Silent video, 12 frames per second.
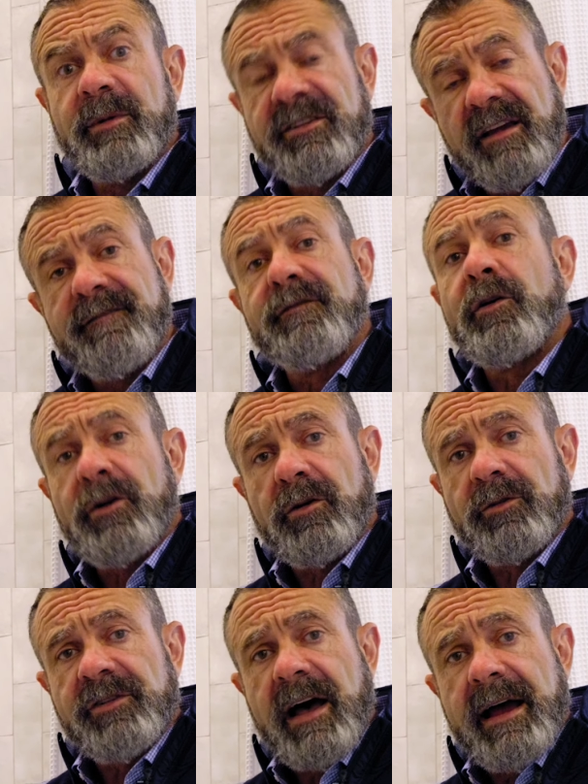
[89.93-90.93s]
but it's a
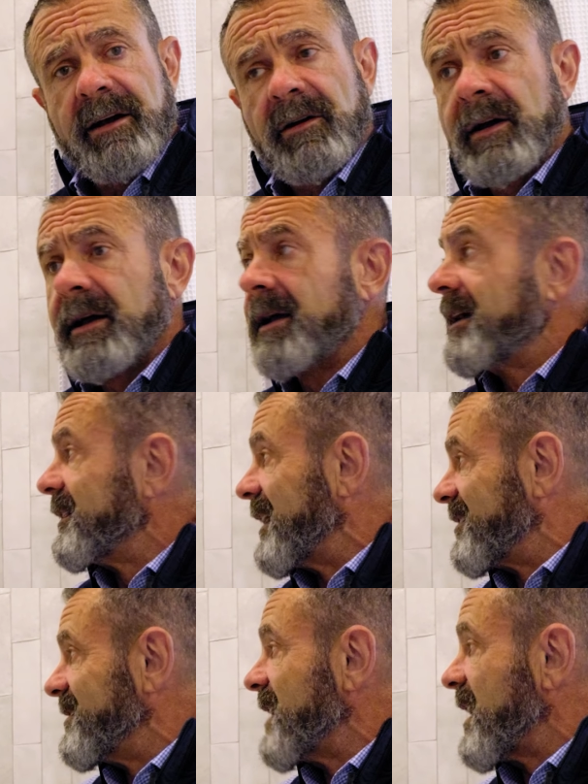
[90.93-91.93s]
vertical tile
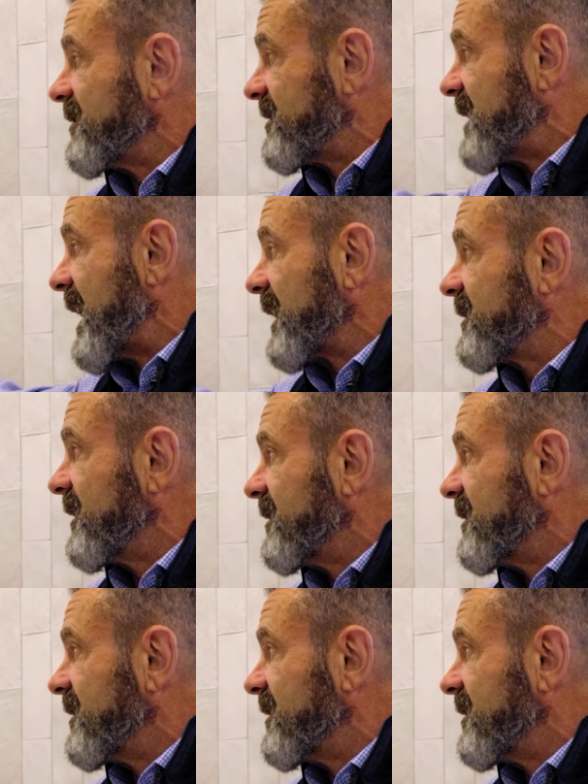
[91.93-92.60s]
that's not stacked.